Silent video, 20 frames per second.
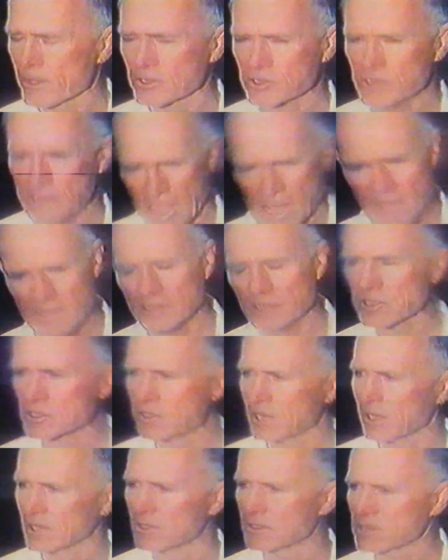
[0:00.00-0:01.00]
Saddest
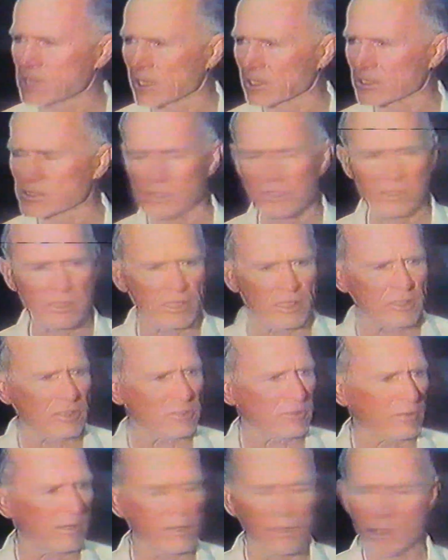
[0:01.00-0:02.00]
day in Texas
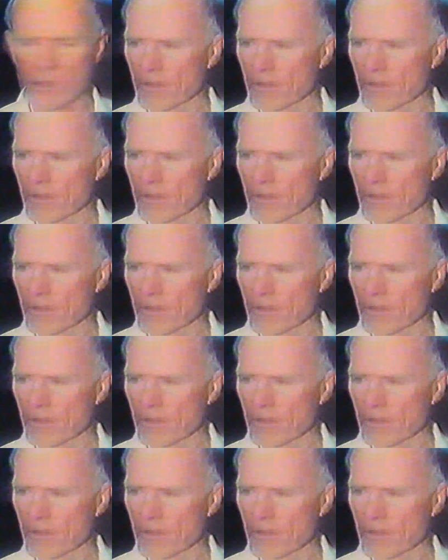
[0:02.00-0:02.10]
history.